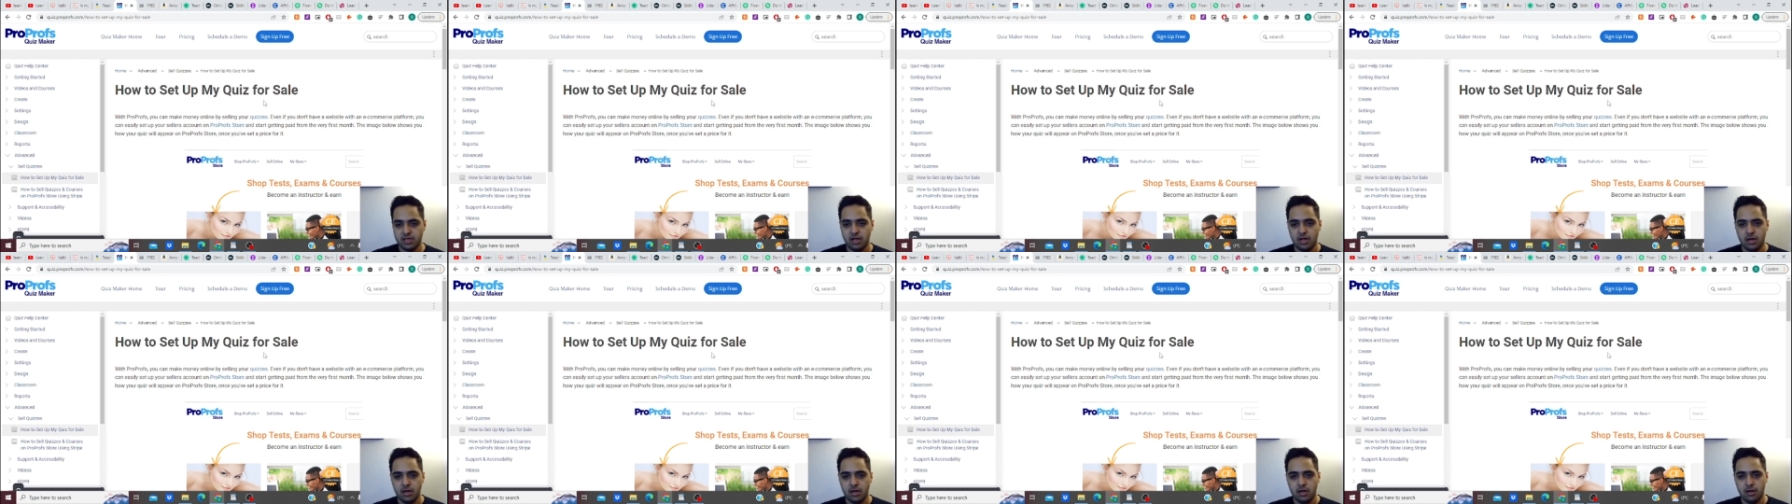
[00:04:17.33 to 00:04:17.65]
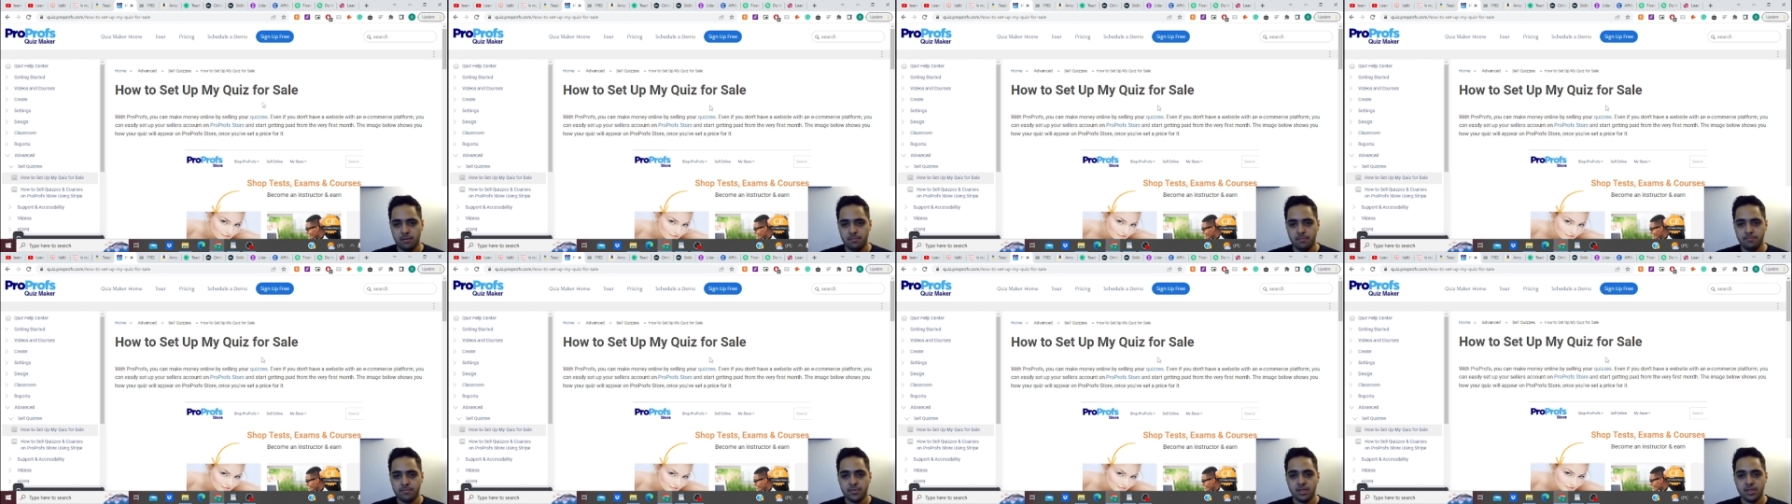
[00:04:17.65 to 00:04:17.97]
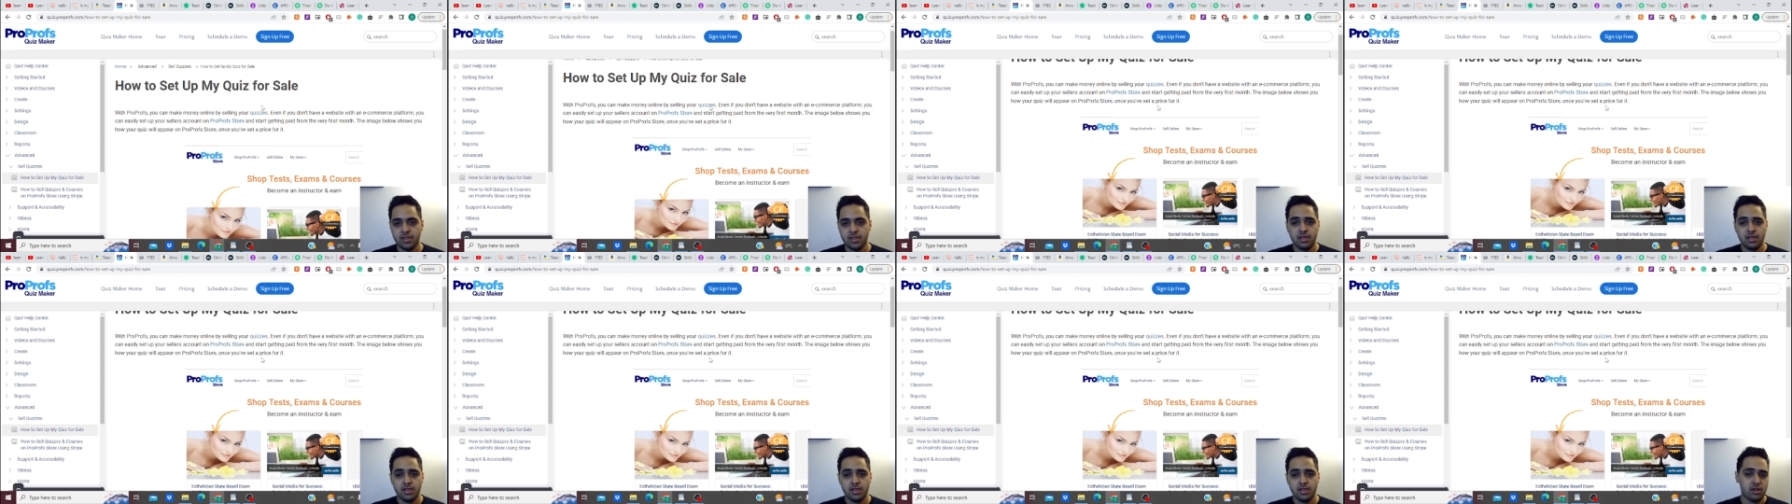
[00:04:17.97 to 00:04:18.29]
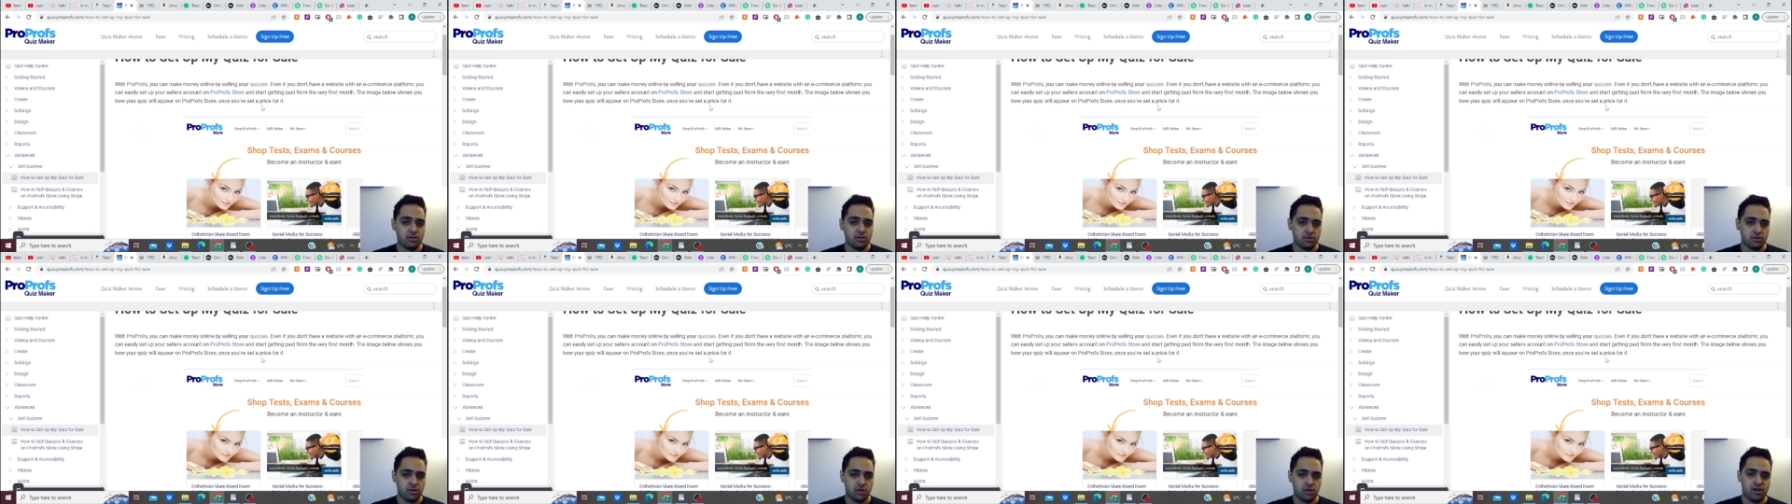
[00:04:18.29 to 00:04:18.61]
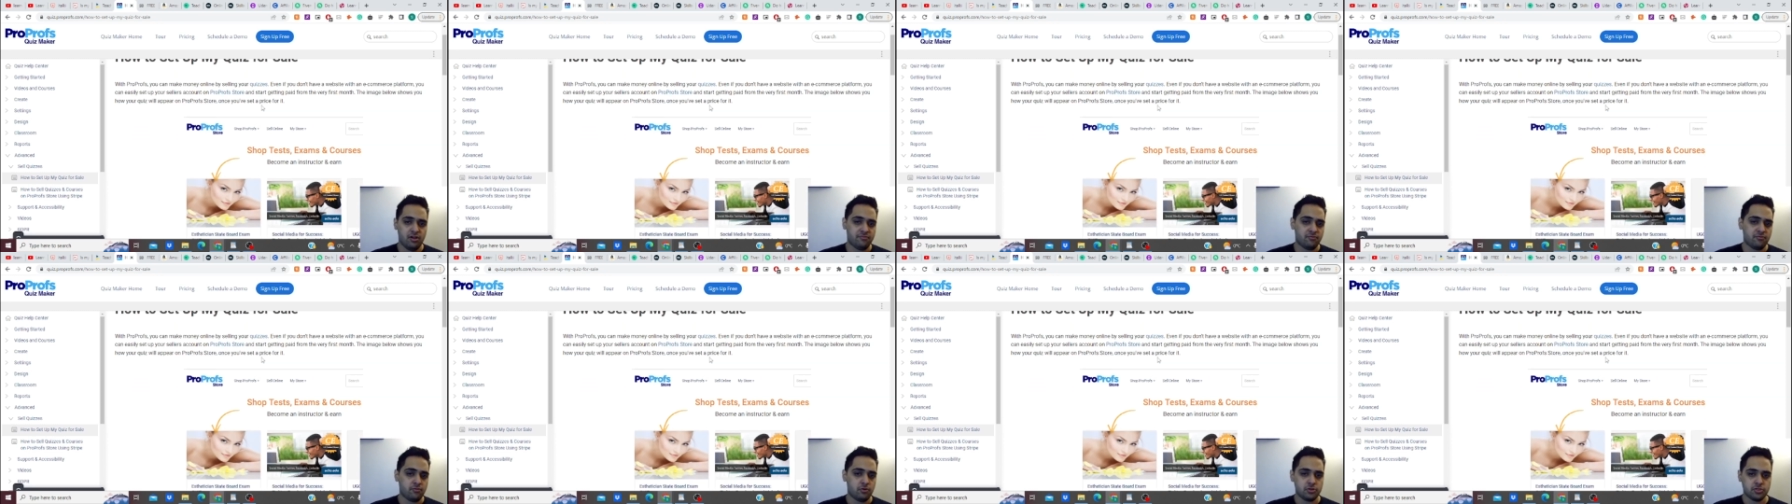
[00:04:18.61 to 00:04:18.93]
And
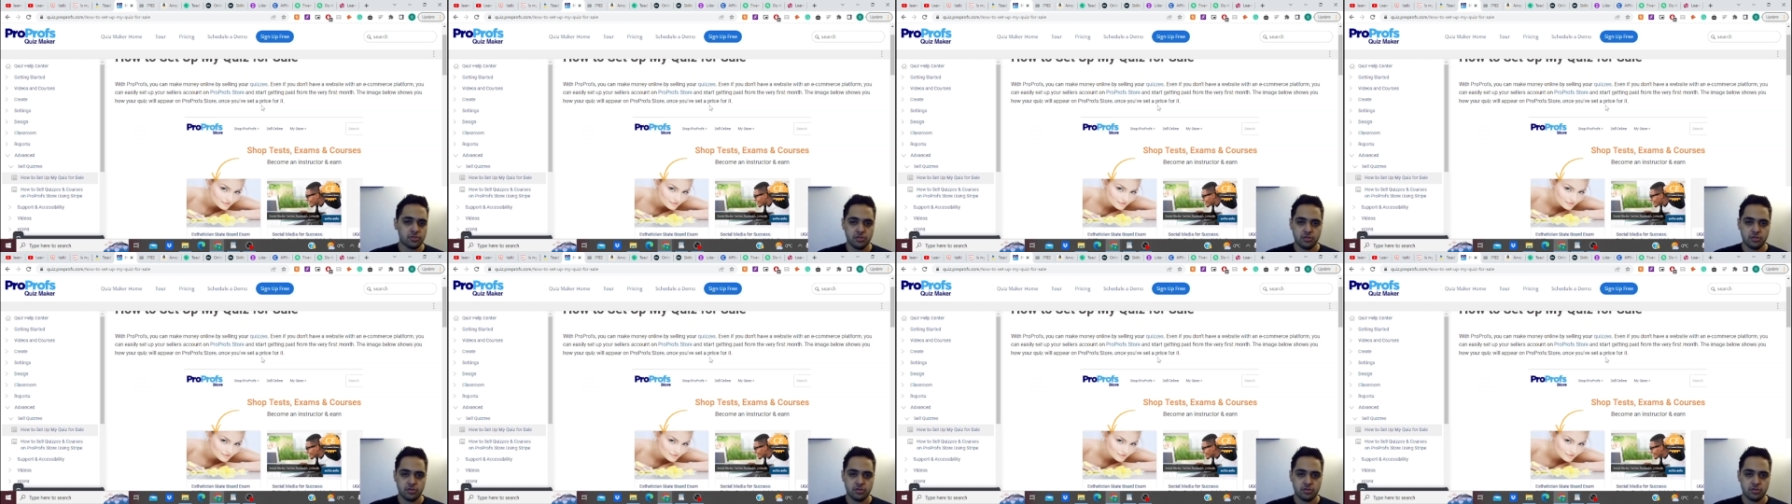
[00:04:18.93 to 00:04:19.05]
of course,